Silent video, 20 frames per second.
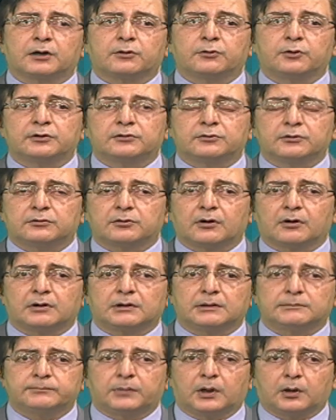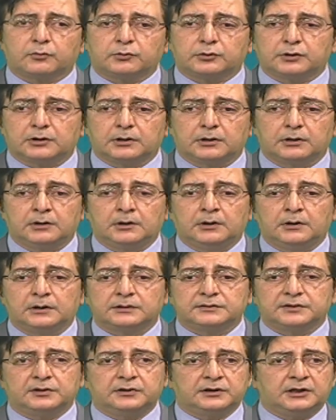we are going to talk about
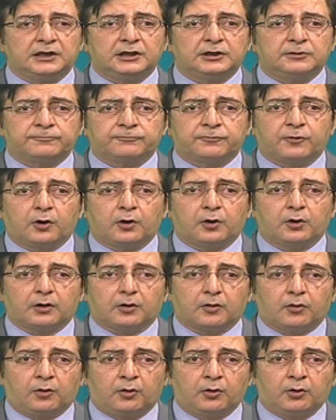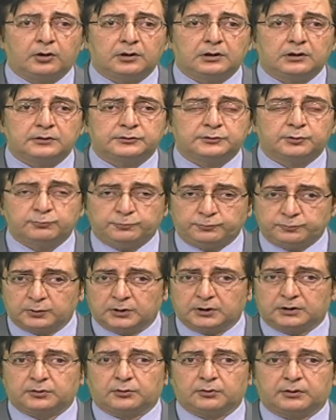the need for all to
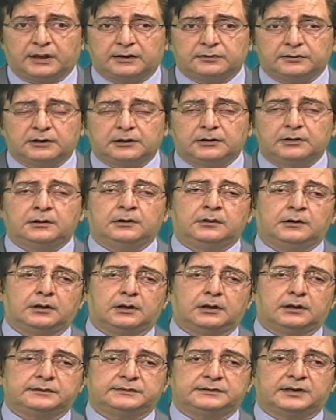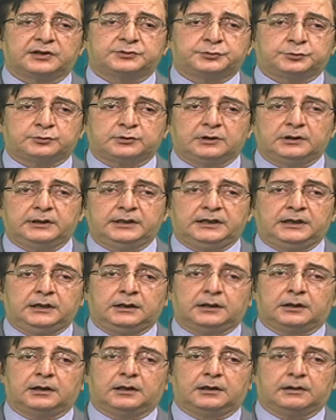work together.
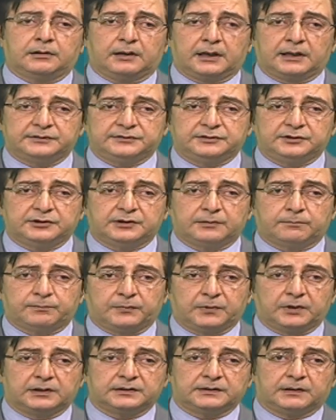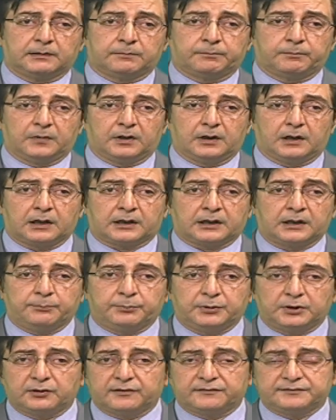Naturally, a
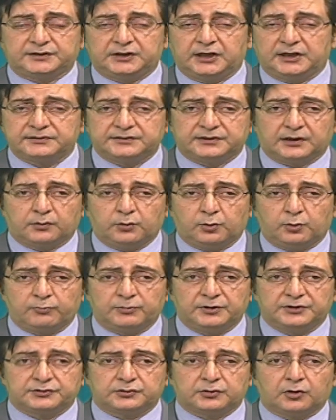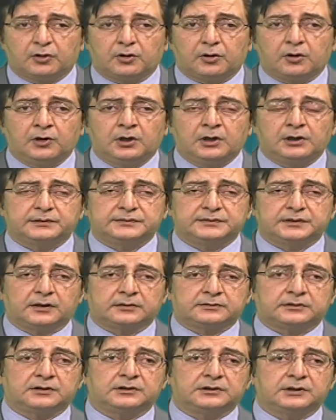couple of days ago, we saw
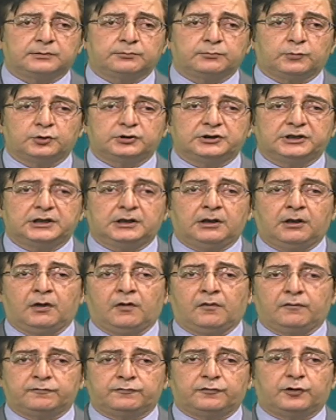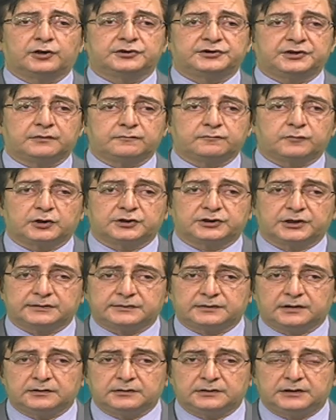Narendra Modi was in
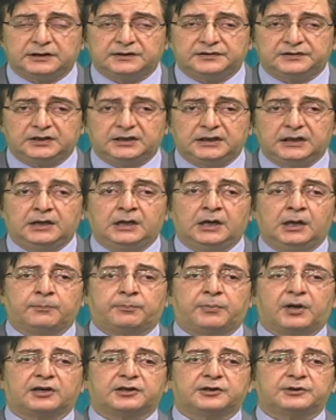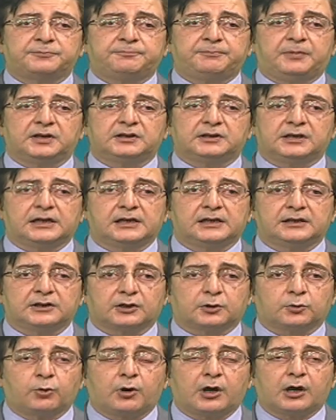Washington, D.C., participating in
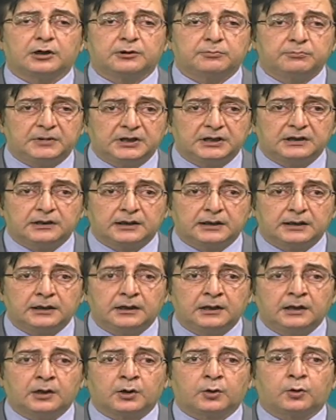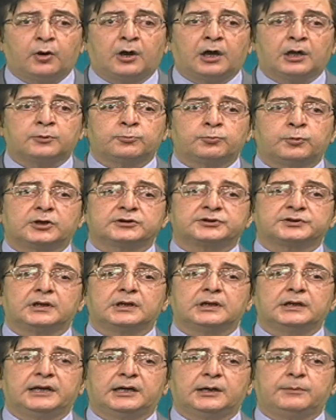the Quad meeting. Quad was
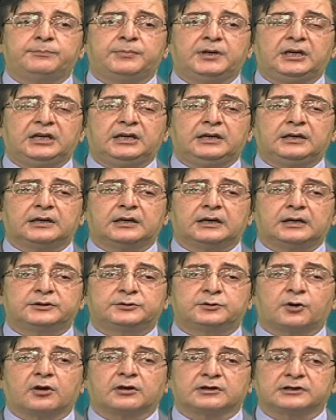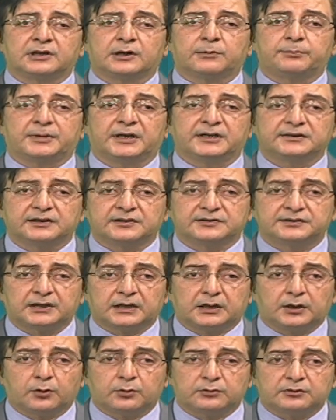earlier being talked up as a
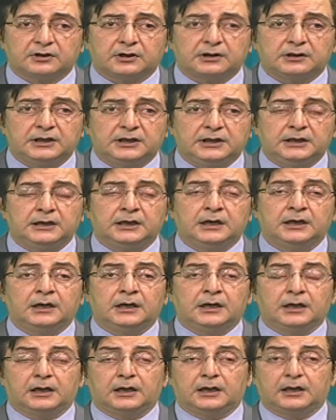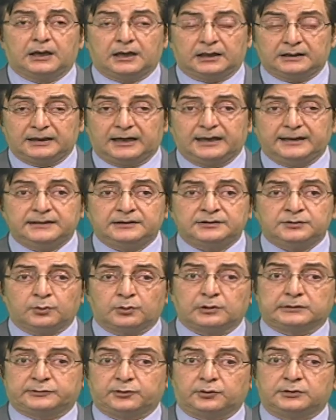security alliance,
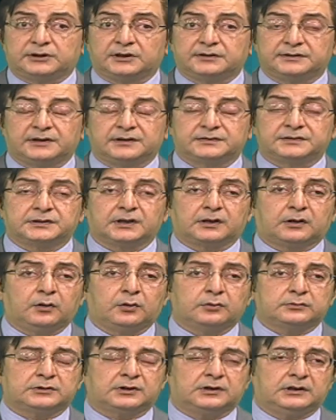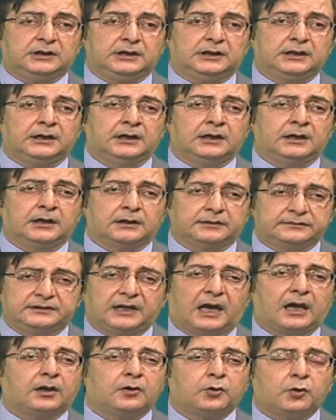although it is a security
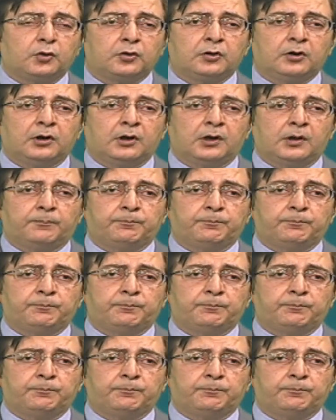dialogue.